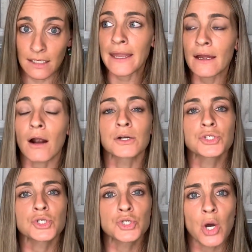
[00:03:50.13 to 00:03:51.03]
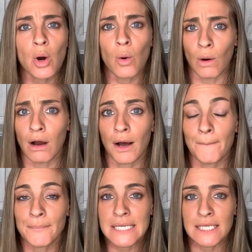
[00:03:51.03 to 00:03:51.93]
They are so
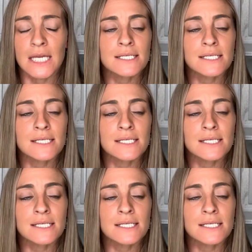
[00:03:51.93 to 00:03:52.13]
amazing.